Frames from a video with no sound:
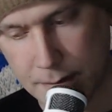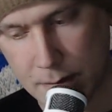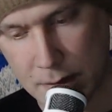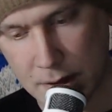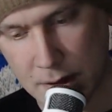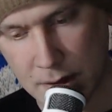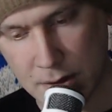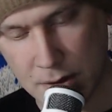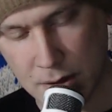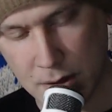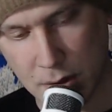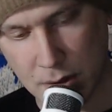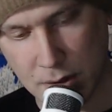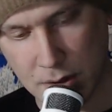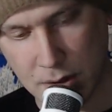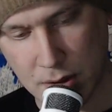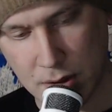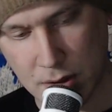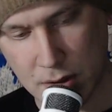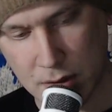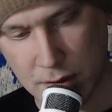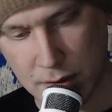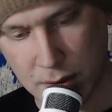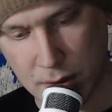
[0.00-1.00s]
So it was
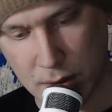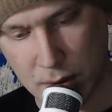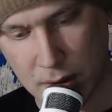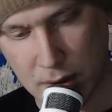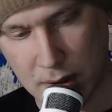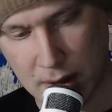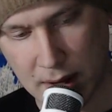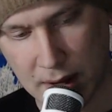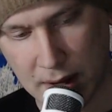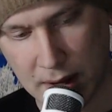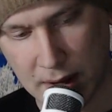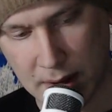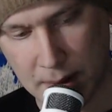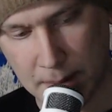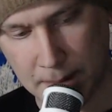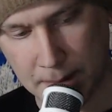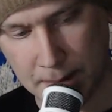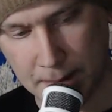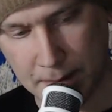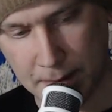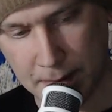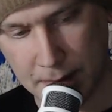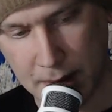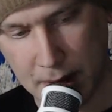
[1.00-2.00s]
used for
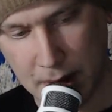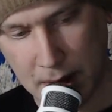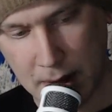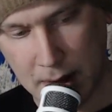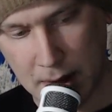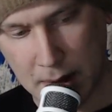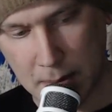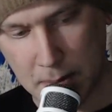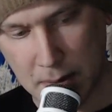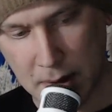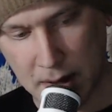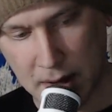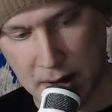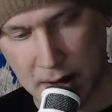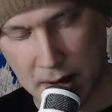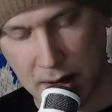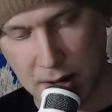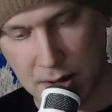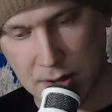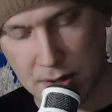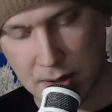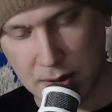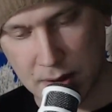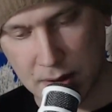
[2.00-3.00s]

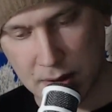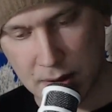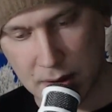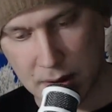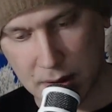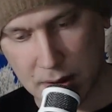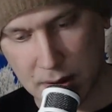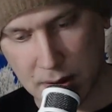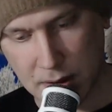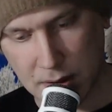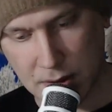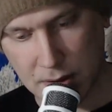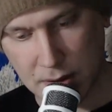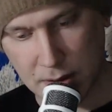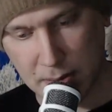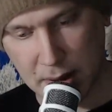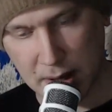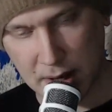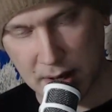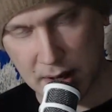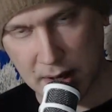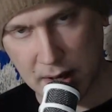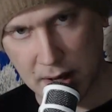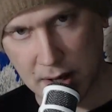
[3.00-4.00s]
medication, certain
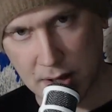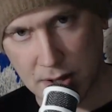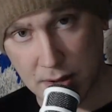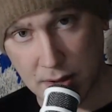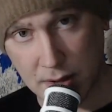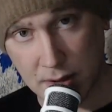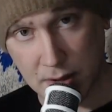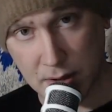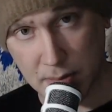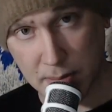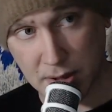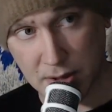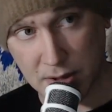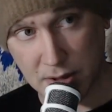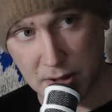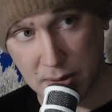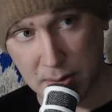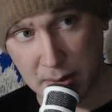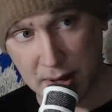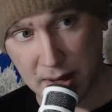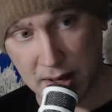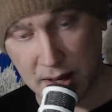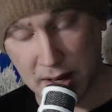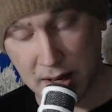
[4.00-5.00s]
medication, specialty
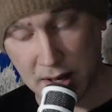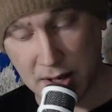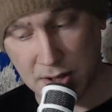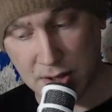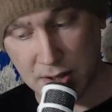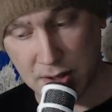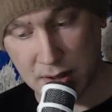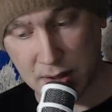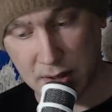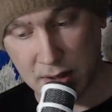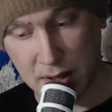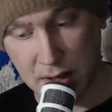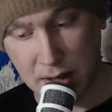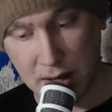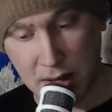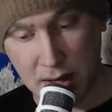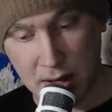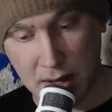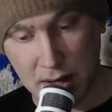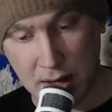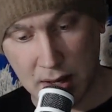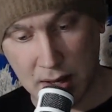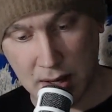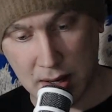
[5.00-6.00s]
medication.
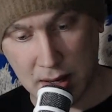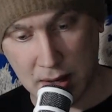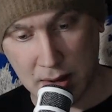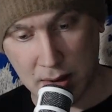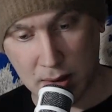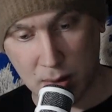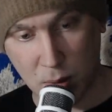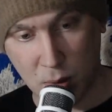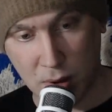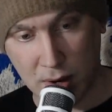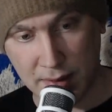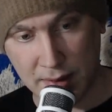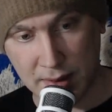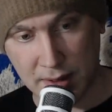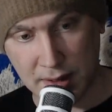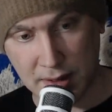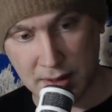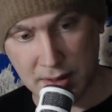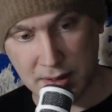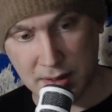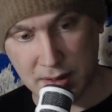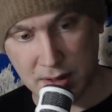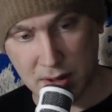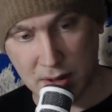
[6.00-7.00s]
One
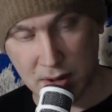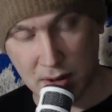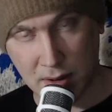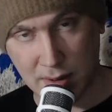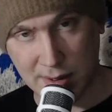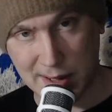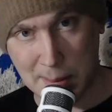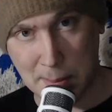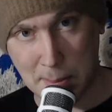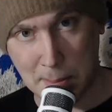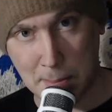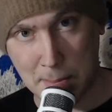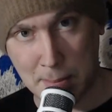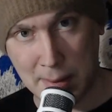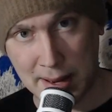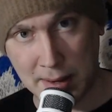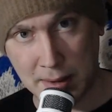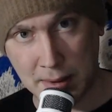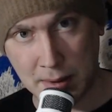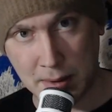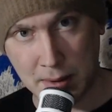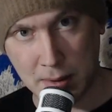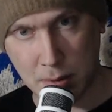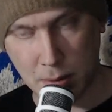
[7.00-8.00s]
that's called
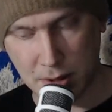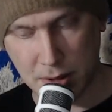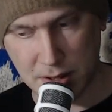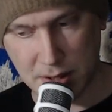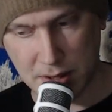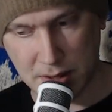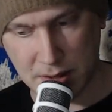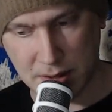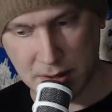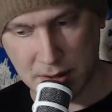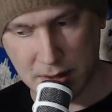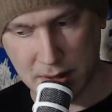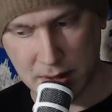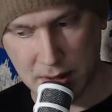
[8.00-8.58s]
Amend, which is